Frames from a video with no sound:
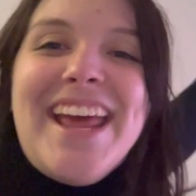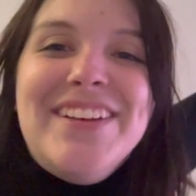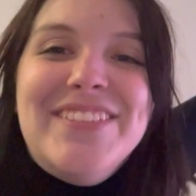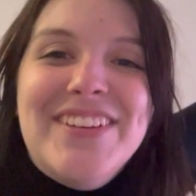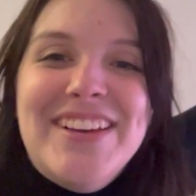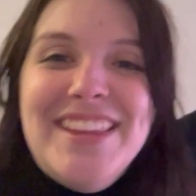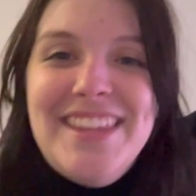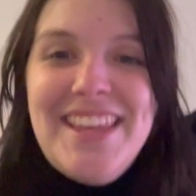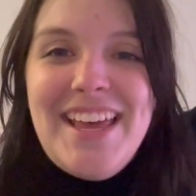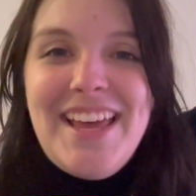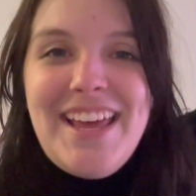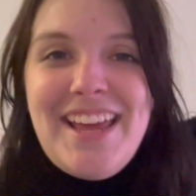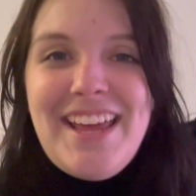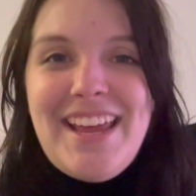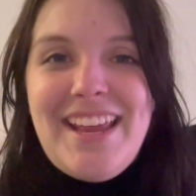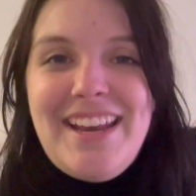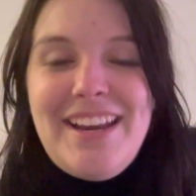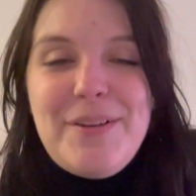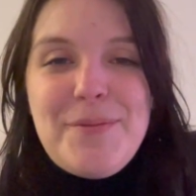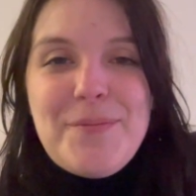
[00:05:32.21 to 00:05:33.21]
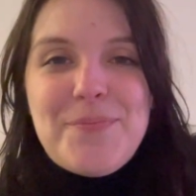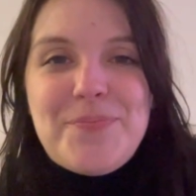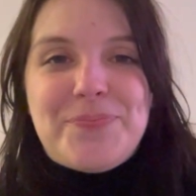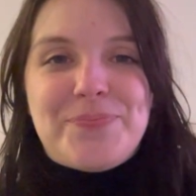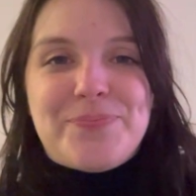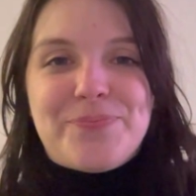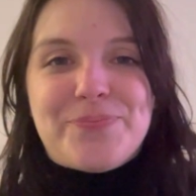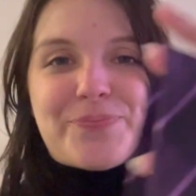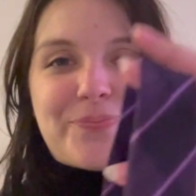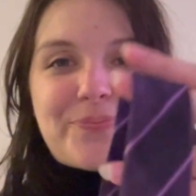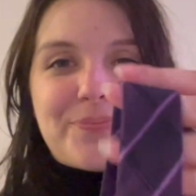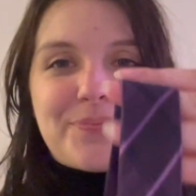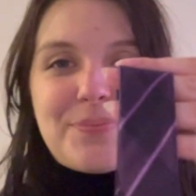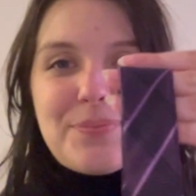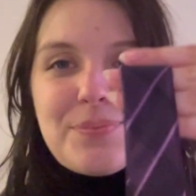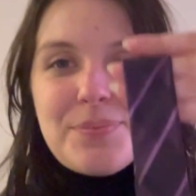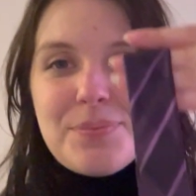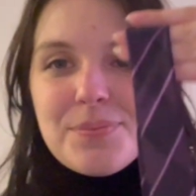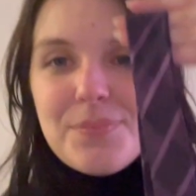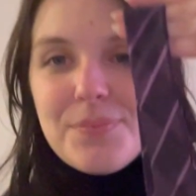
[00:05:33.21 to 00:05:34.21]
anyway, then
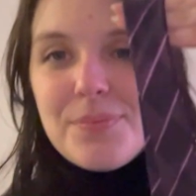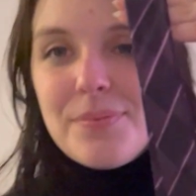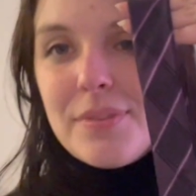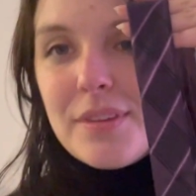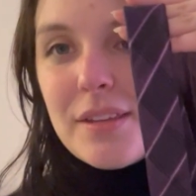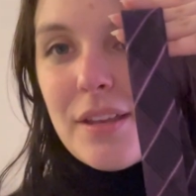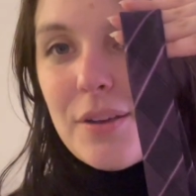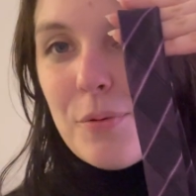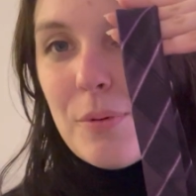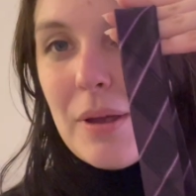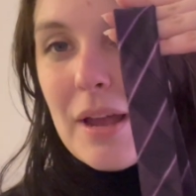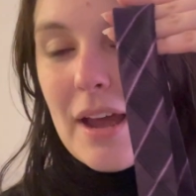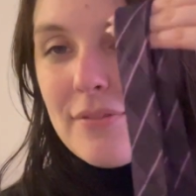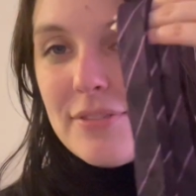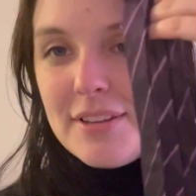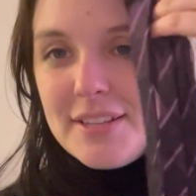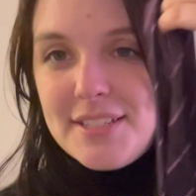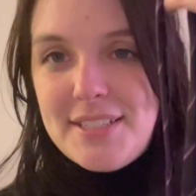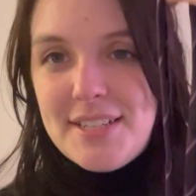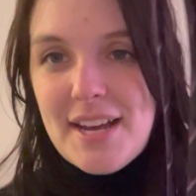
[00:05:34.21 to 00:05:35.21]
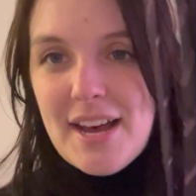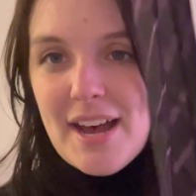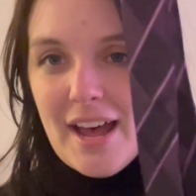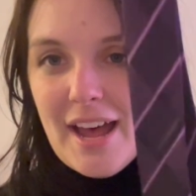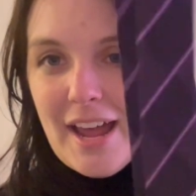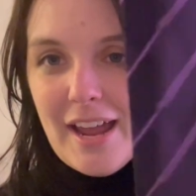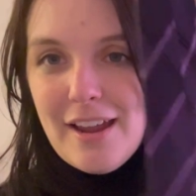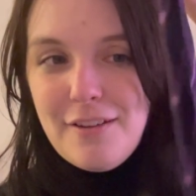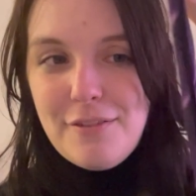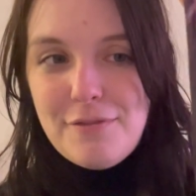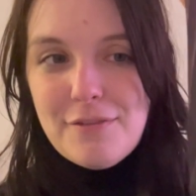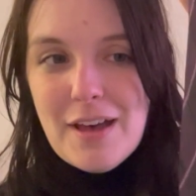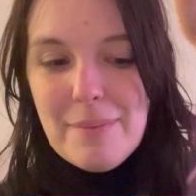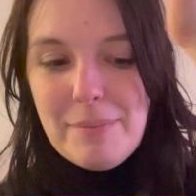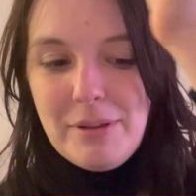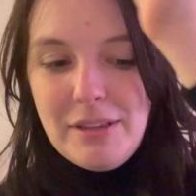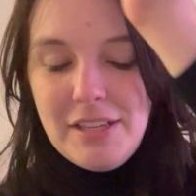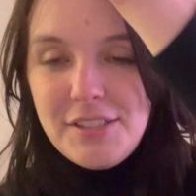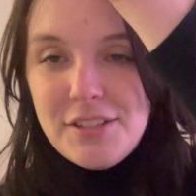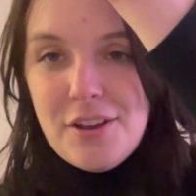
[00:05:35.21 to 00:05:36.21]
we have this tie,
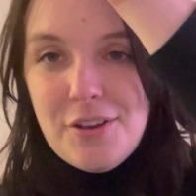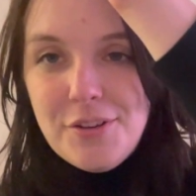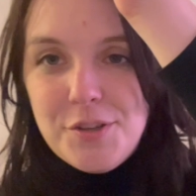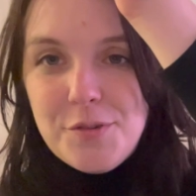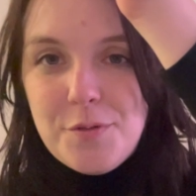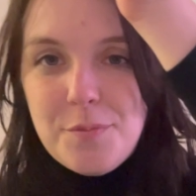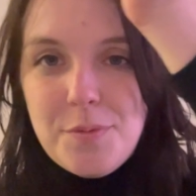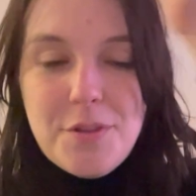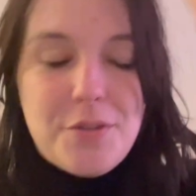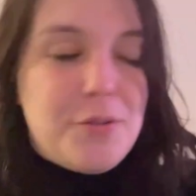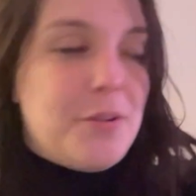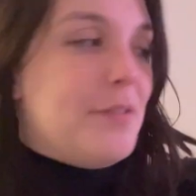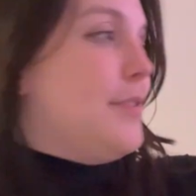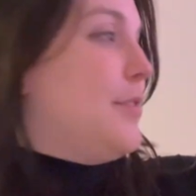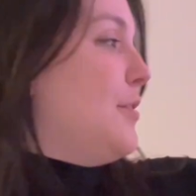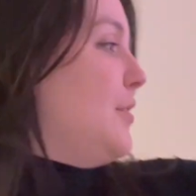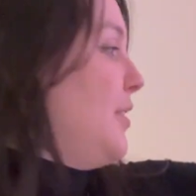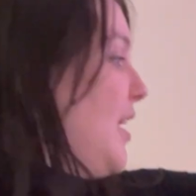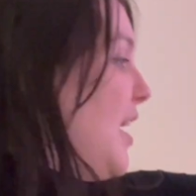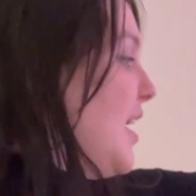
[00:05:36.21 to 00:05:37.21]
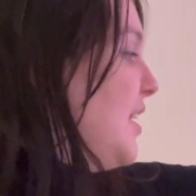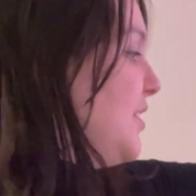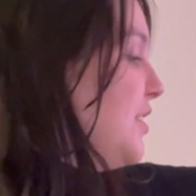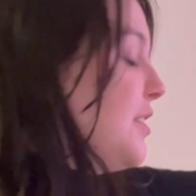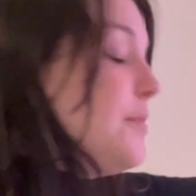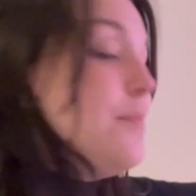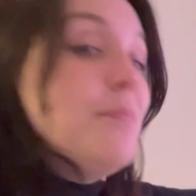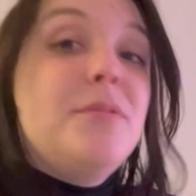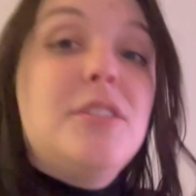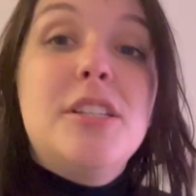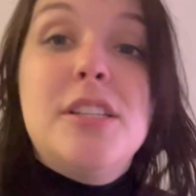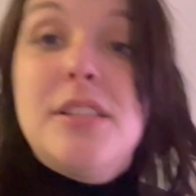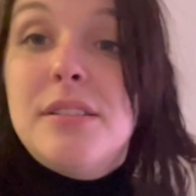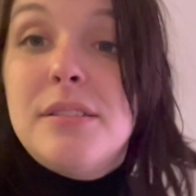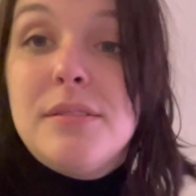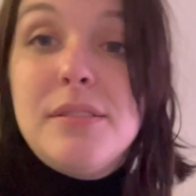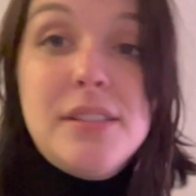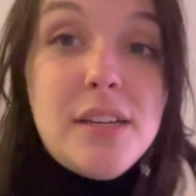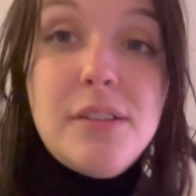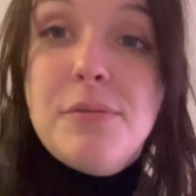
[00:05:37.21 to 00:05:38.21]
fabulous, also from the thrift store, guys. Just
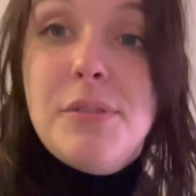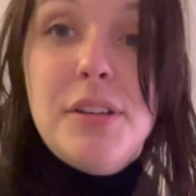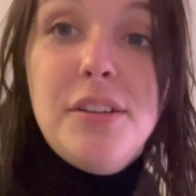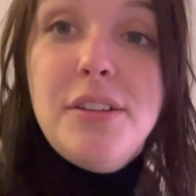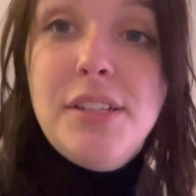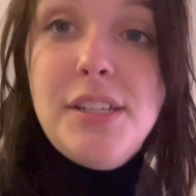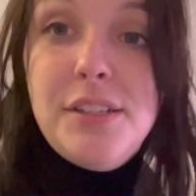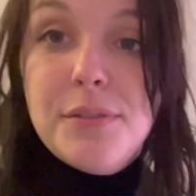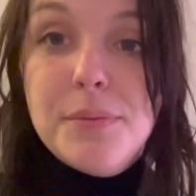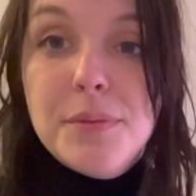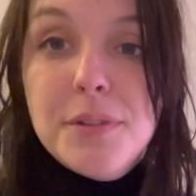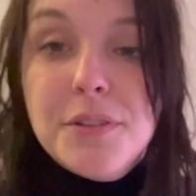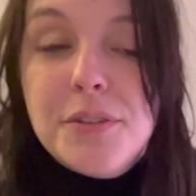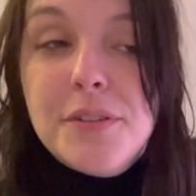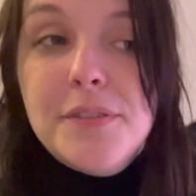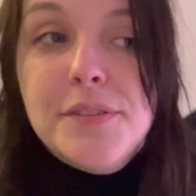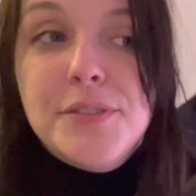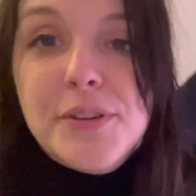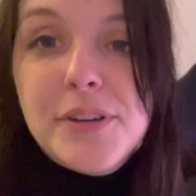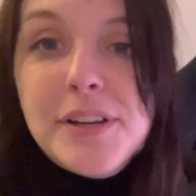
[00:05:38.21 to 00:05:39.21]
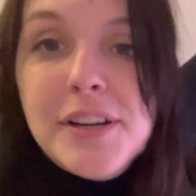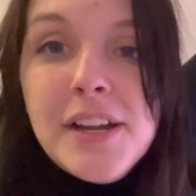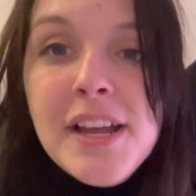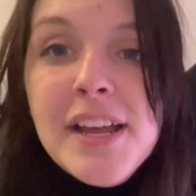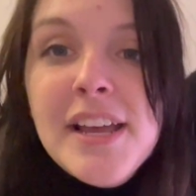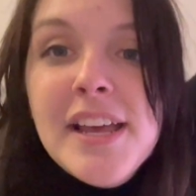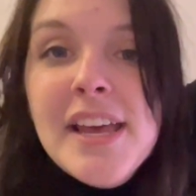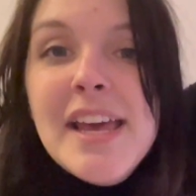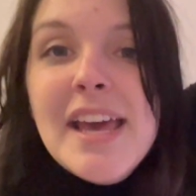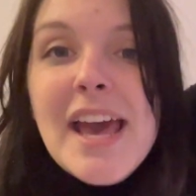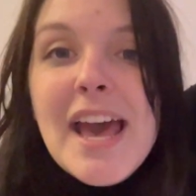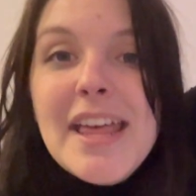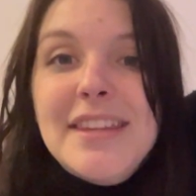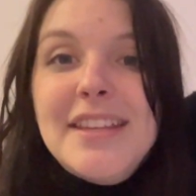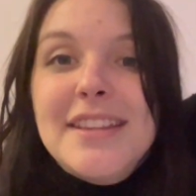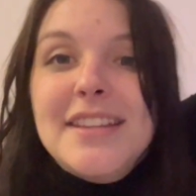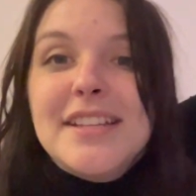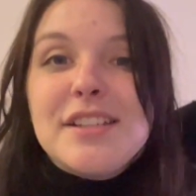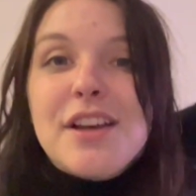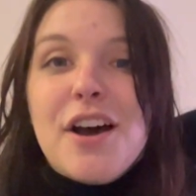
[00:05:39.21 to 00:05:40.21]
just get what you need from the thrift store. And
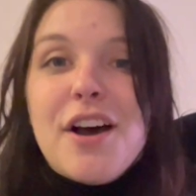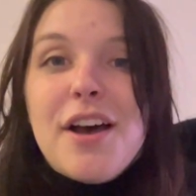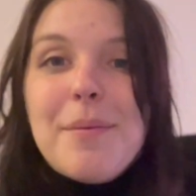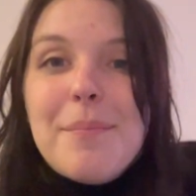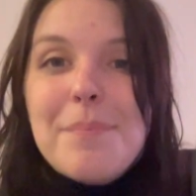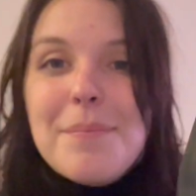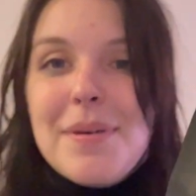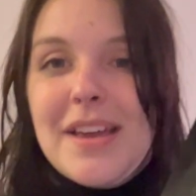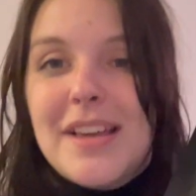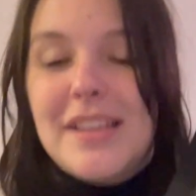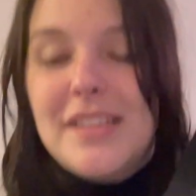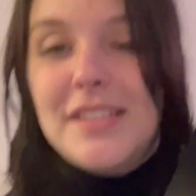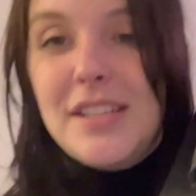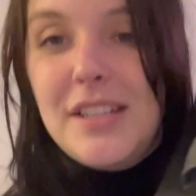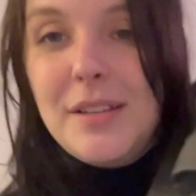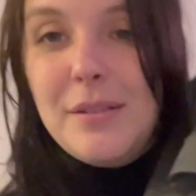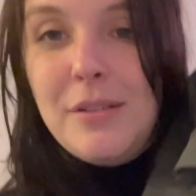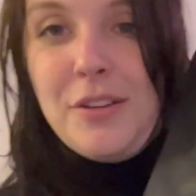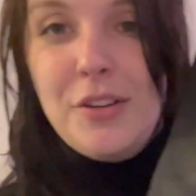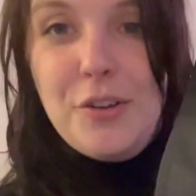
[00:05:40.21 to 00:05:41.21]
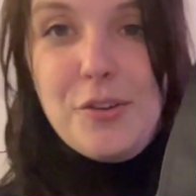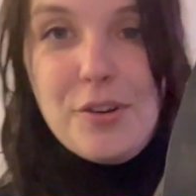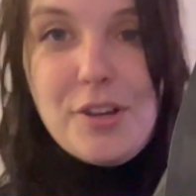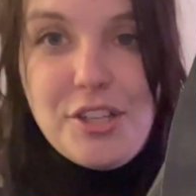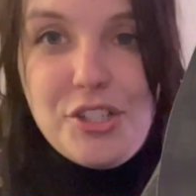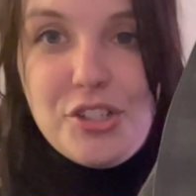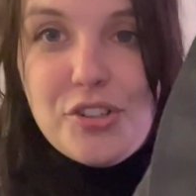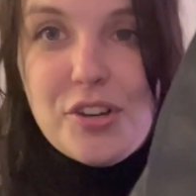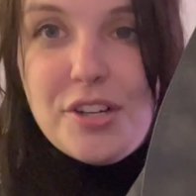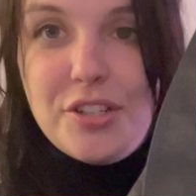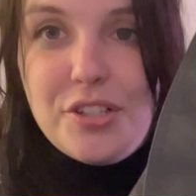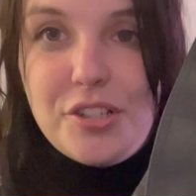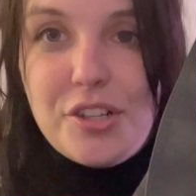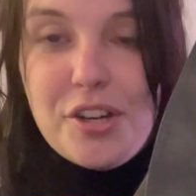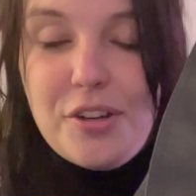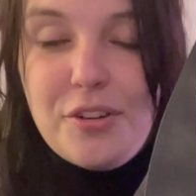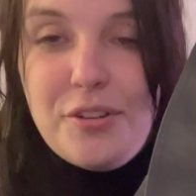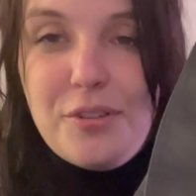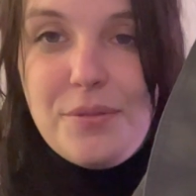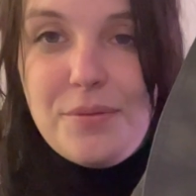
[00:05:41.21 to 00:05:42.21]
then this amazing green trench
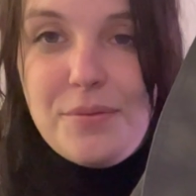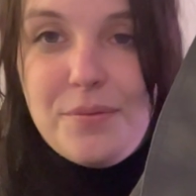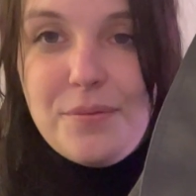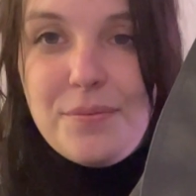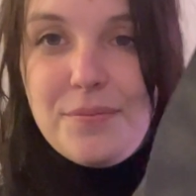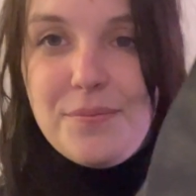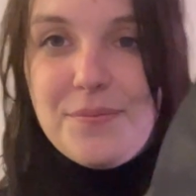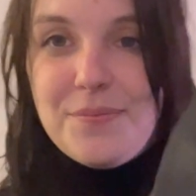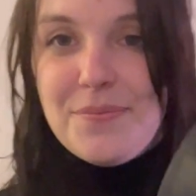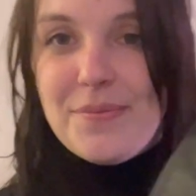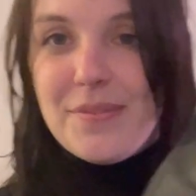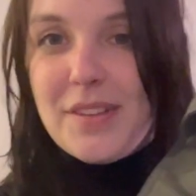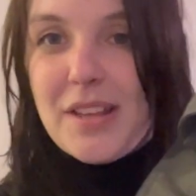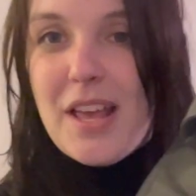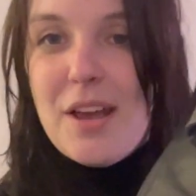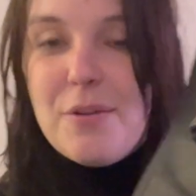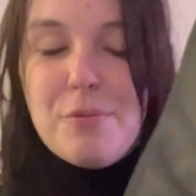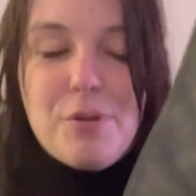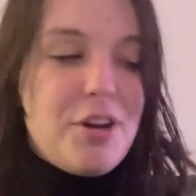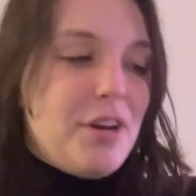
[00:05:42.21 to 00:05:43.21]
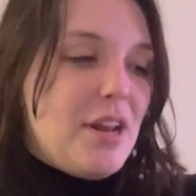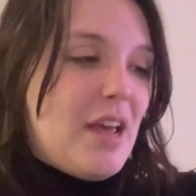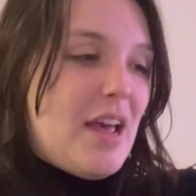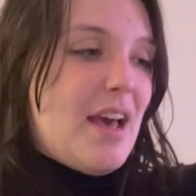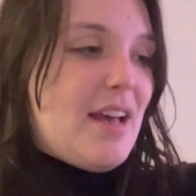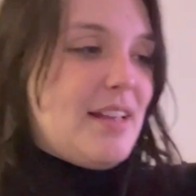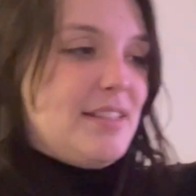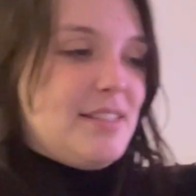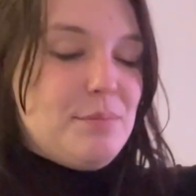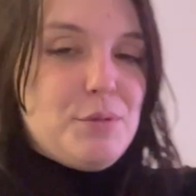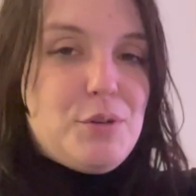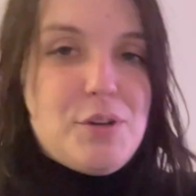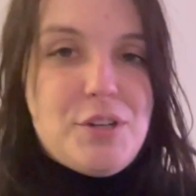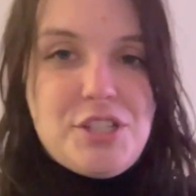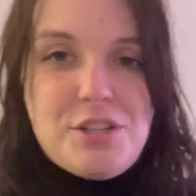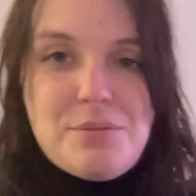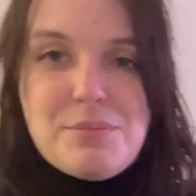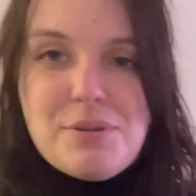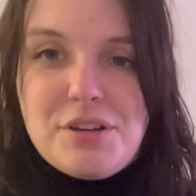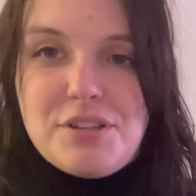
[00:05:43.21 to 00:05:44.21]
coat. And we're gonna add some
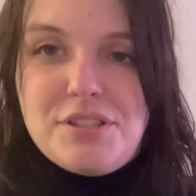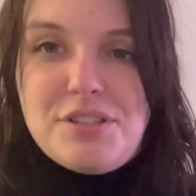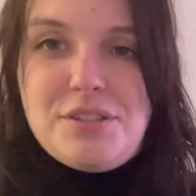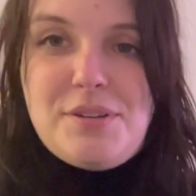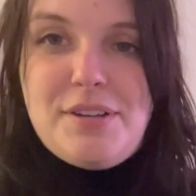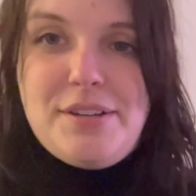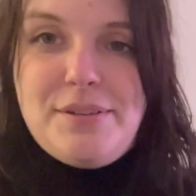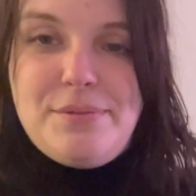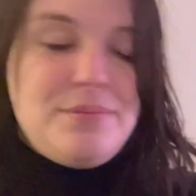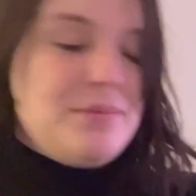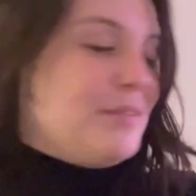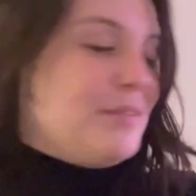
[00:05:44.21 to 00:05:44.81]
question marks to it